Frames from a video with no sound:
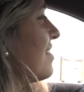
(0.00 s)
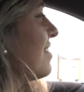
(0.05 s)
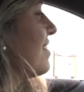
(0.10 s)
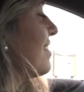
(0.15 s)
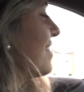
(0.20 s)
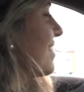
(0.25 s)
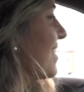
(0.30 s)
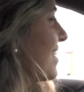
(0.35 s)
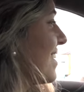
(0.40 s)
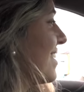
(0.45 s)
All
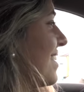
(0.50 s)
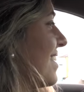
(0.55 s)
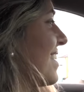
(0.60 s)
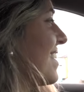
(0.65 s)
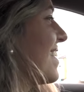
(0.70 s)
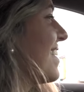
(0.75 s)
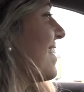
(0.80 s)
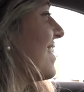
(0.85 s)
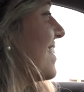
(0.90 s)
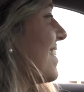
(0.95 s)
right,
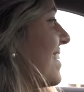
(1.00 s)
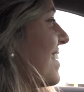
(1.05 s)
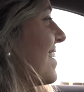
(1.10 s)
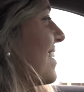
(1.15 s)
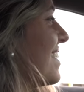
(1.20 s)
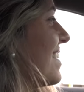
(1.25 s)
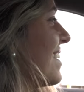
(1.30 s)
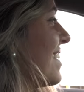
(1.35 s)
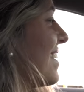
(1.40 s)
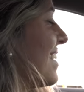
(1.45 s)
how are we
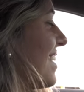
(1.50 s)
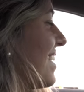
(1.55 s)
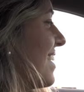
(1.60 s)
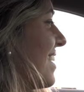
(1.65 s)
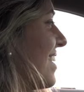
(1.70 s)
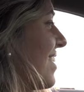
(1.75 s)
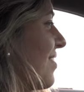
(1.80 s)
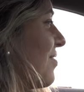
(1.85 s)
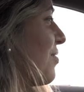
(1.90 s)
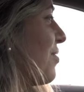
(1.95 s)

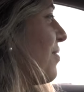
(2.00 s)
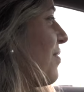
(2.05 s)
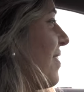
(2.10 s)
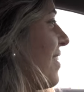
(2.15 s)
feeling?